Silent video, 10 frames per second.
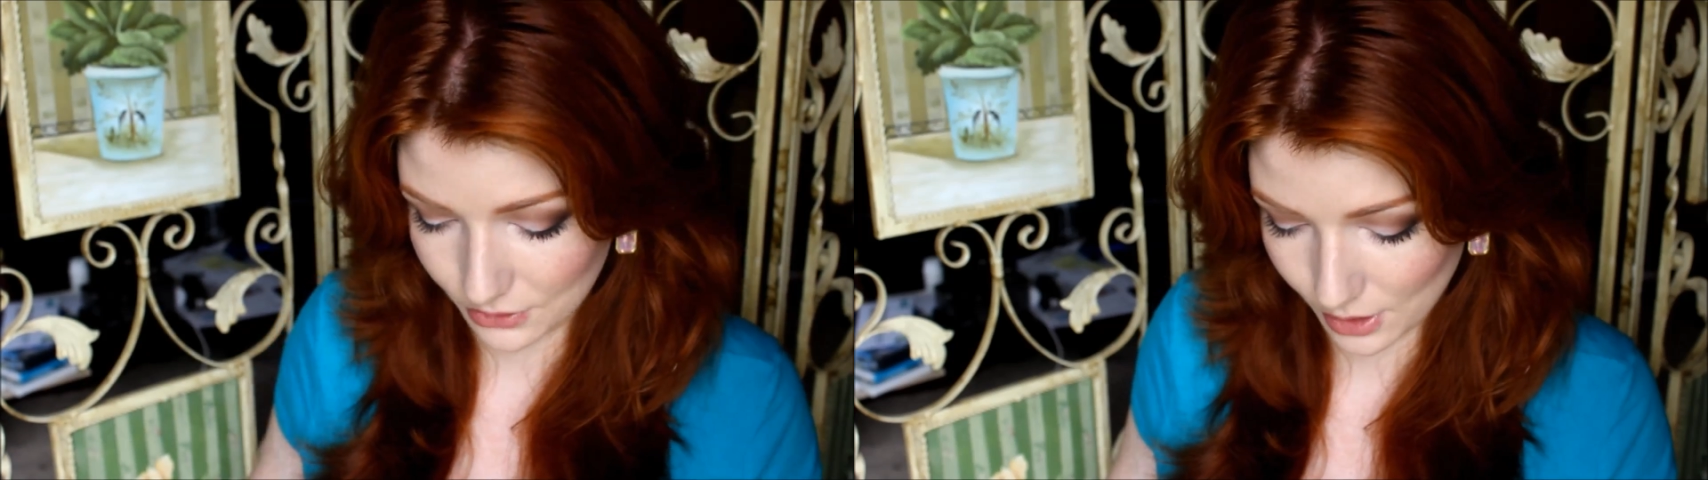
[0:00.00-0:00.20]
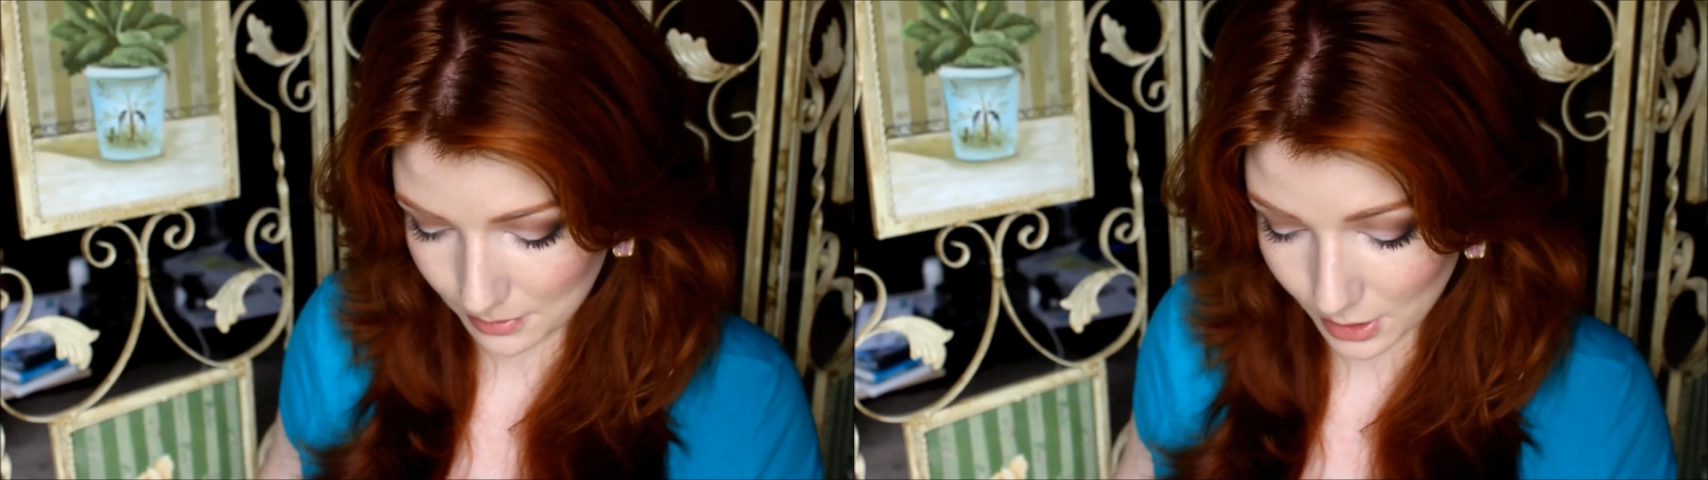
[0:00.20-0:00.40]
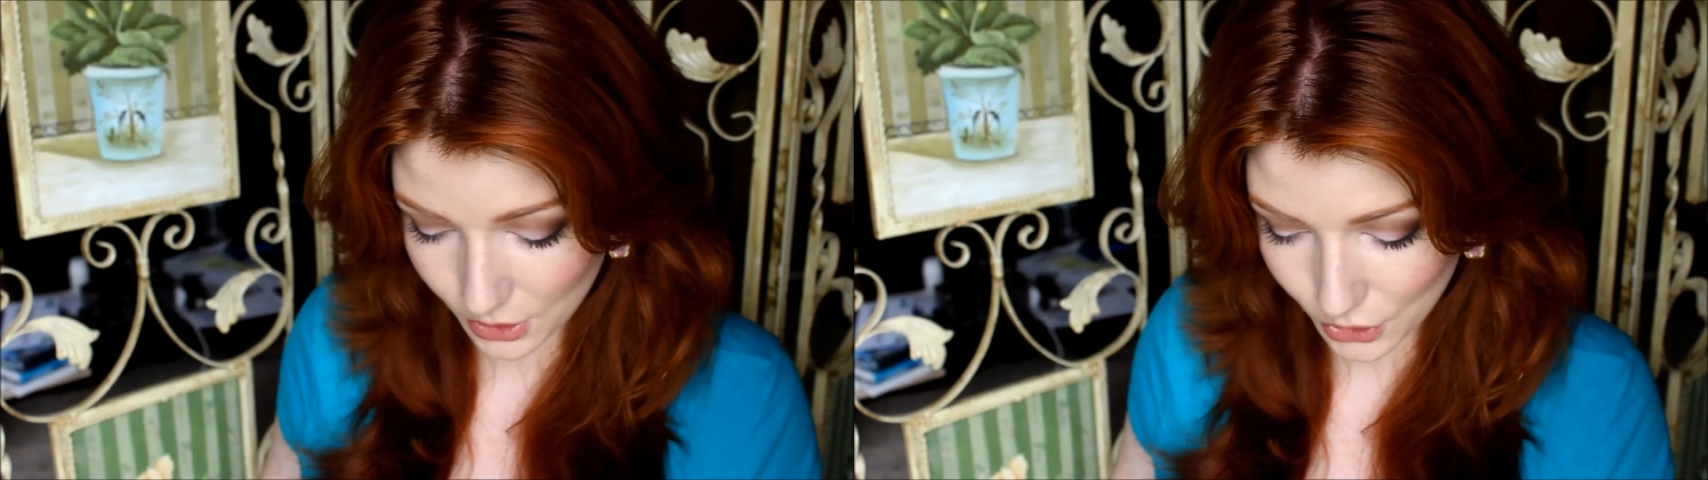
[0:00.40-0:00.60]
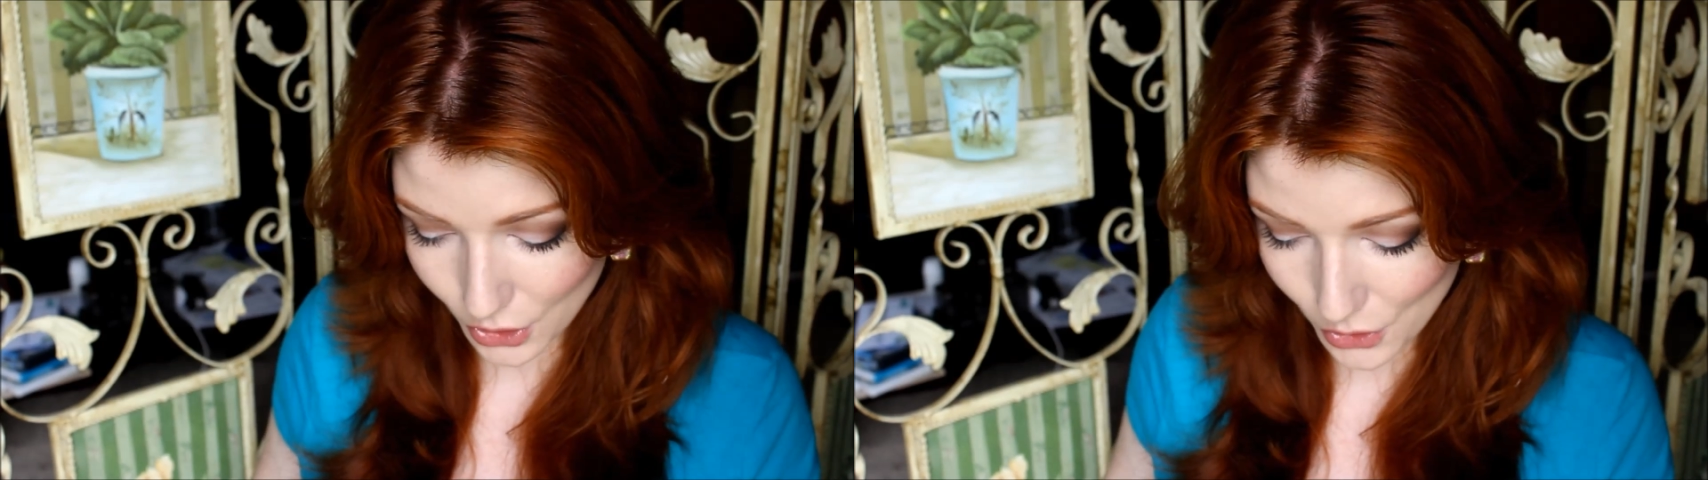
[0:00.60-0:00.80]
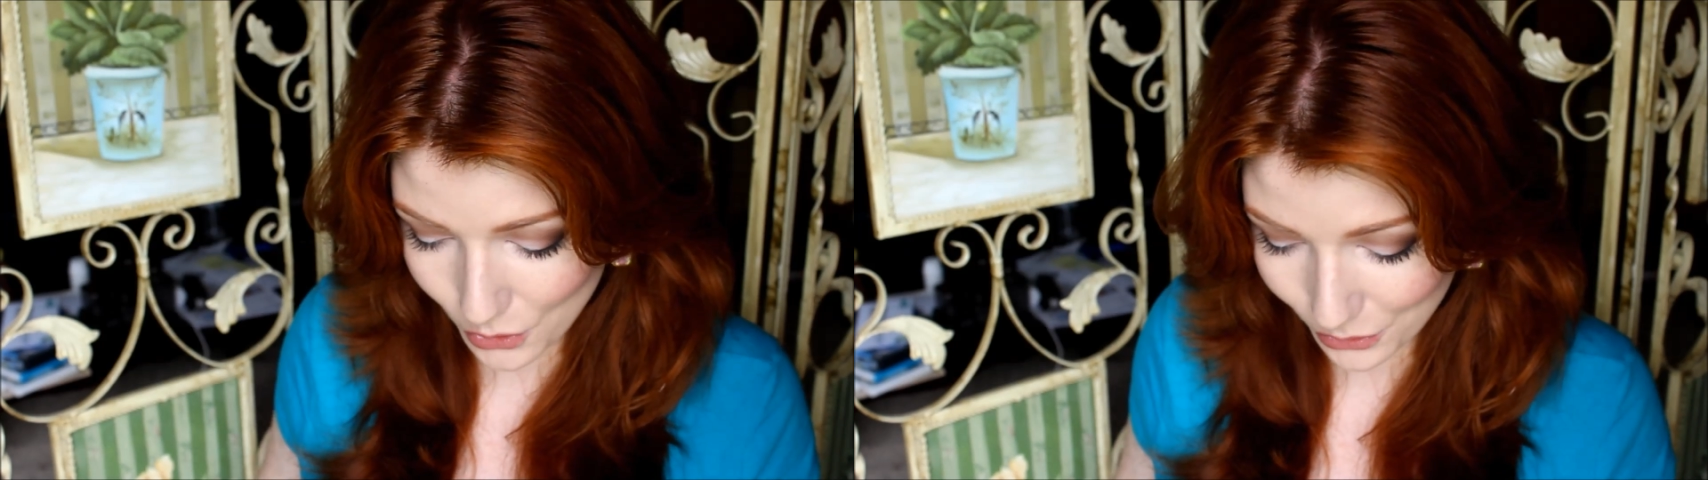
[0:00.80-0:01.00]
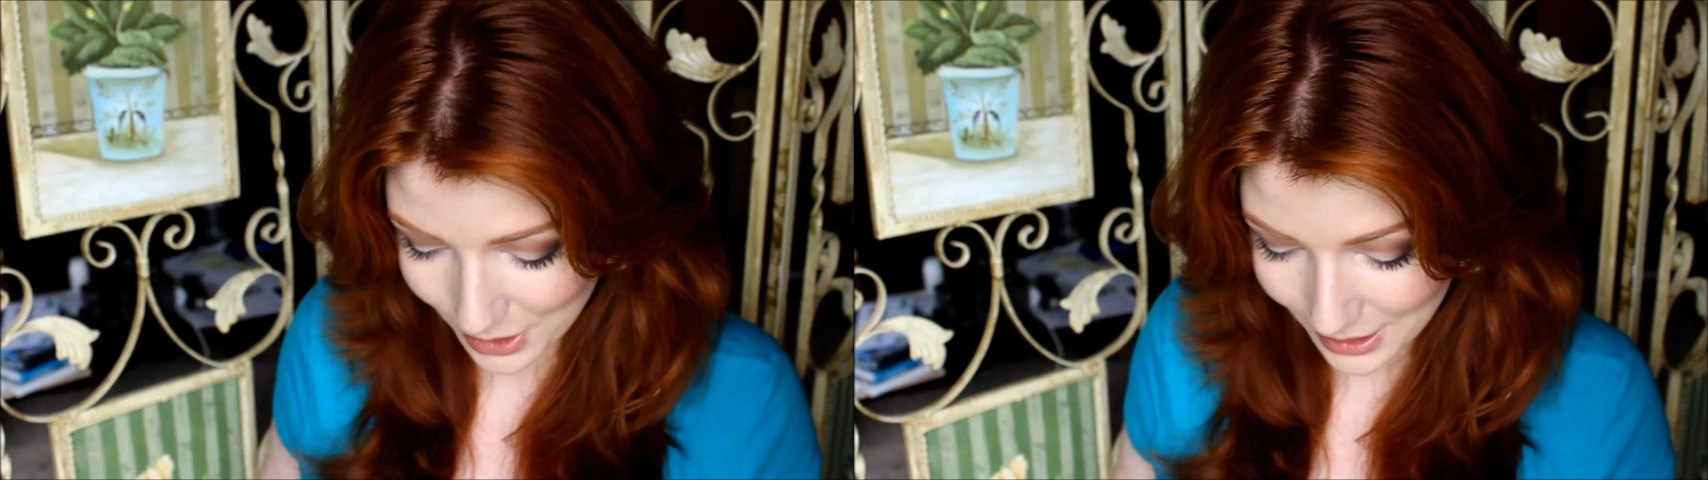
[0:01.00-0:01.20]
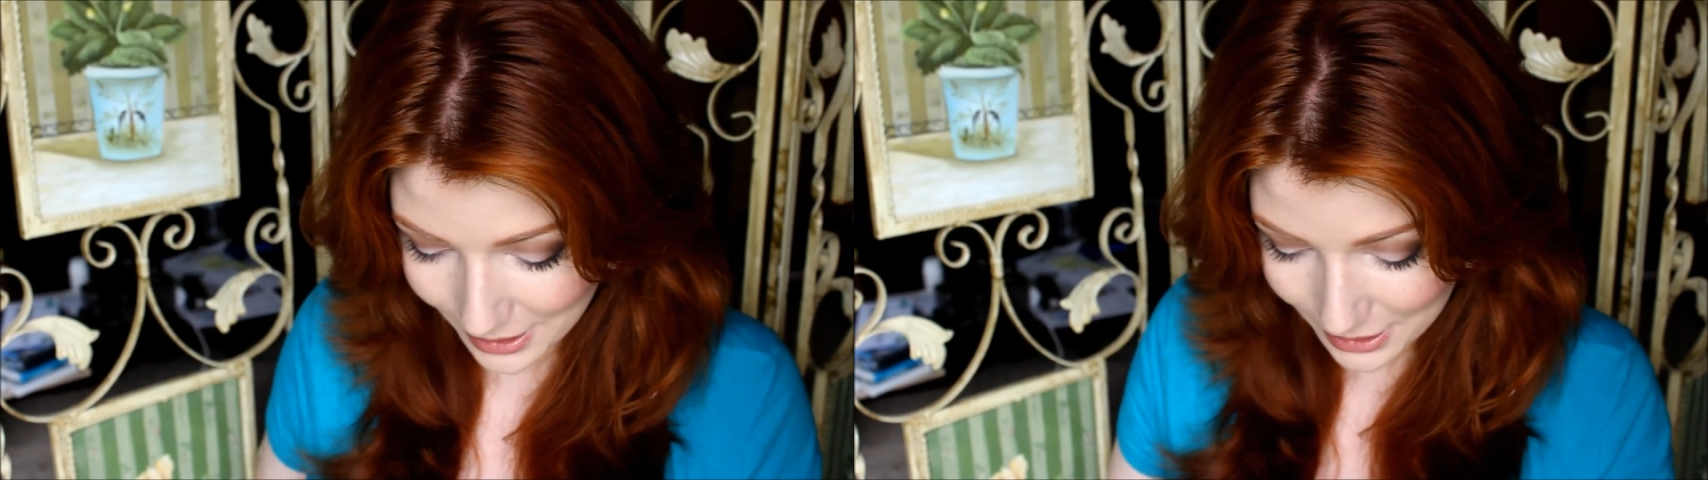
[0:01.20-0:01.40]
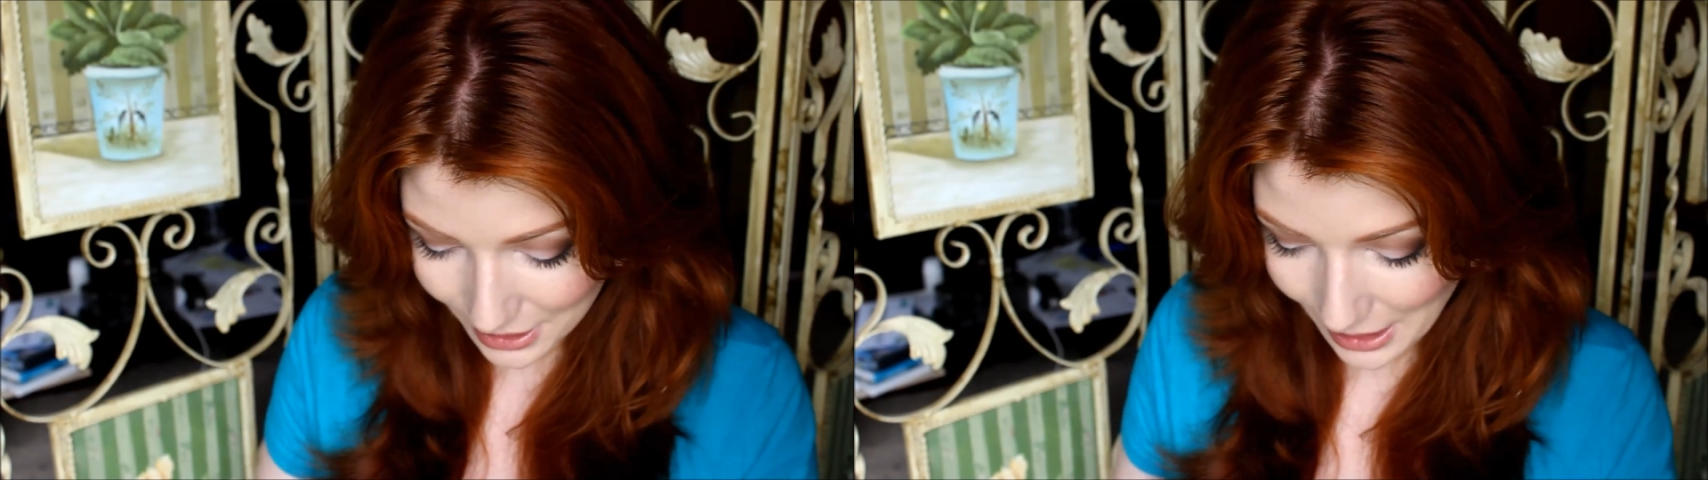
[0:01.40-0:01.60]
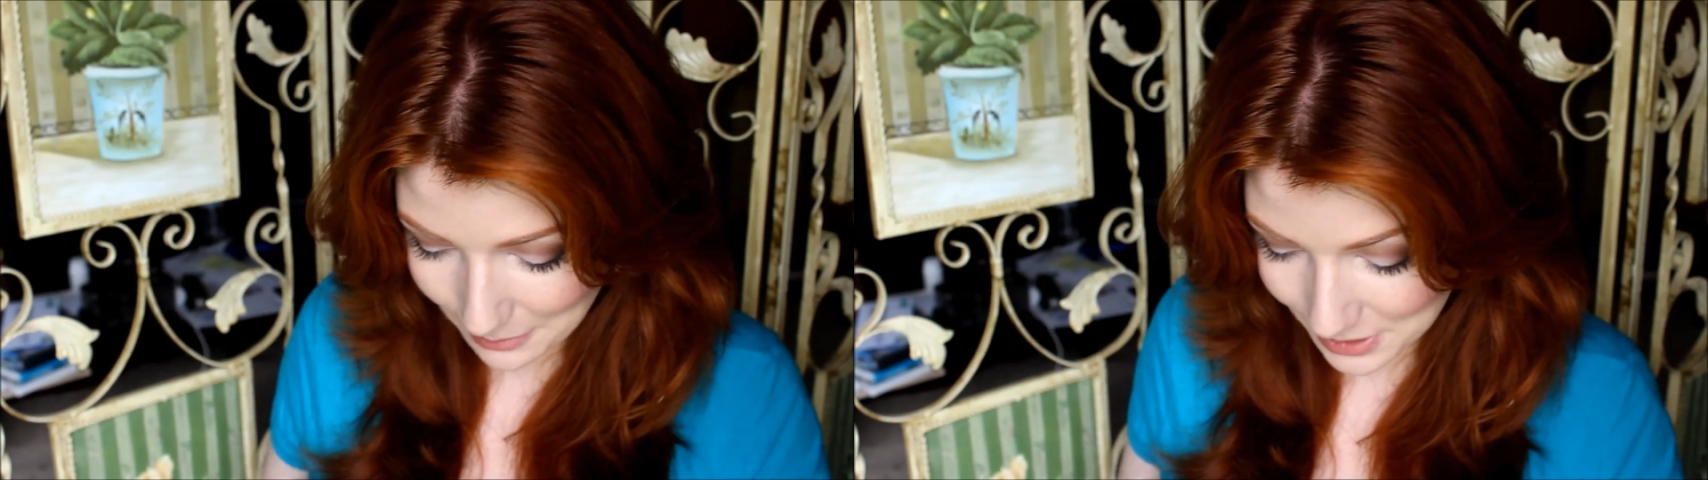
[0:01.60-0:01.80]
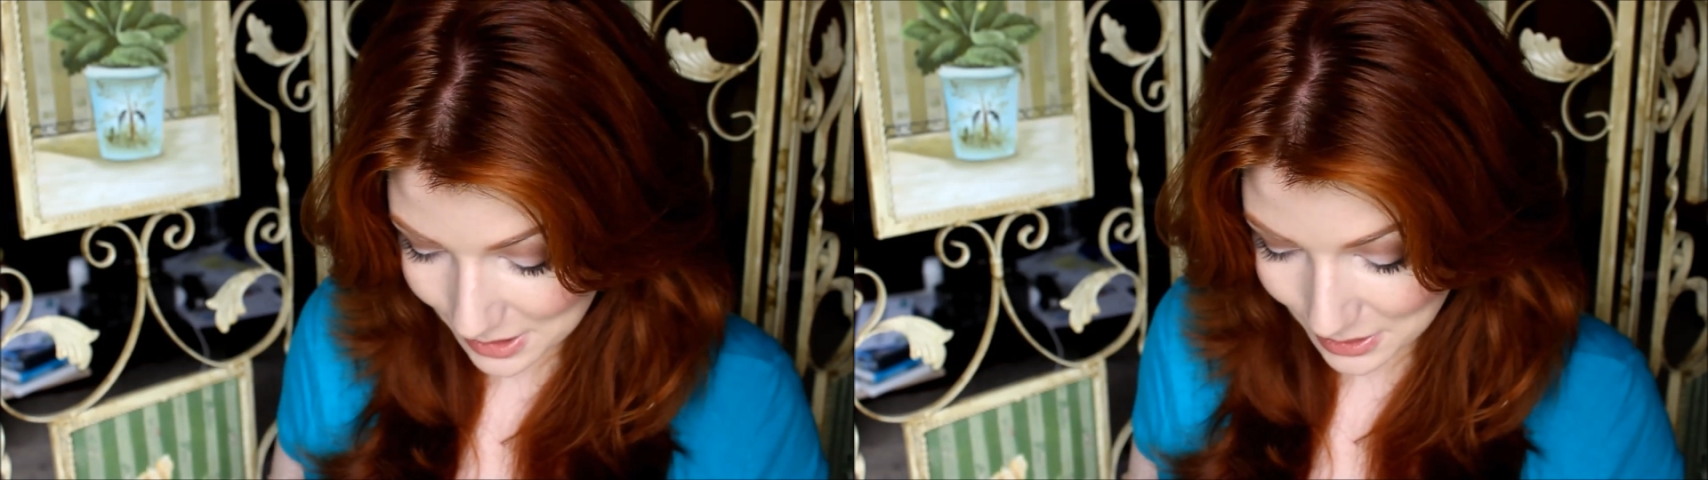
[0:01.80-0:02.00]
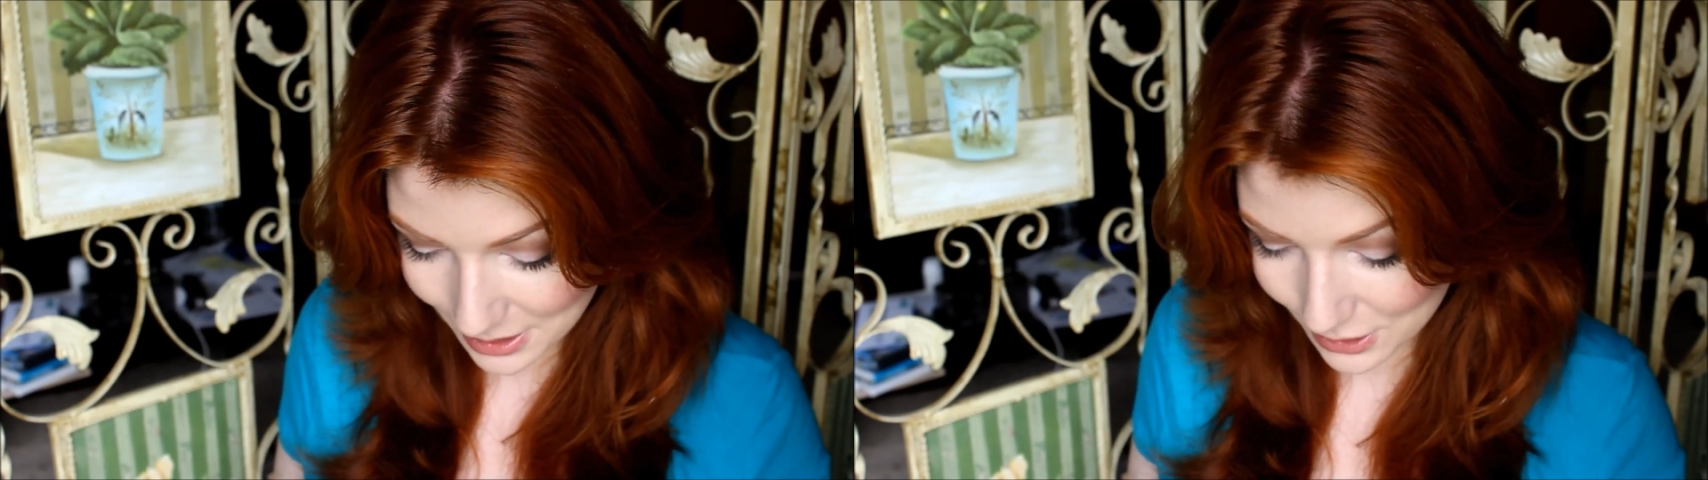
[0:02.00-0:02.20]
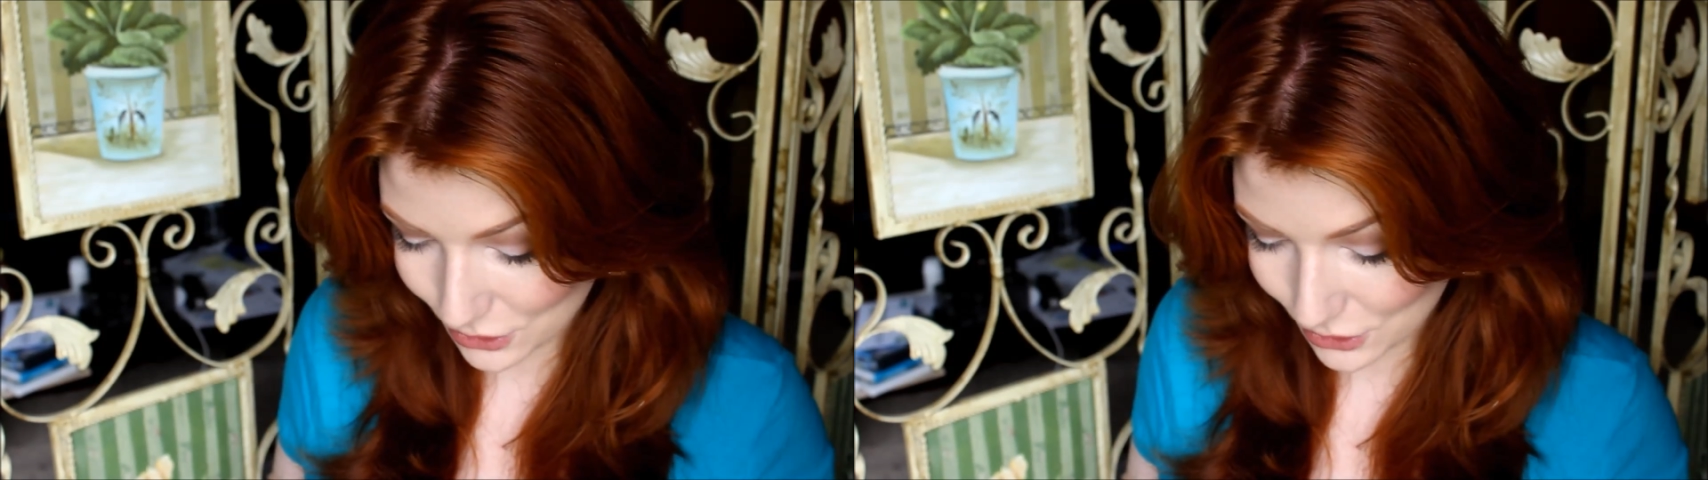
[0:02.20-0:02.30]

So I'm gonna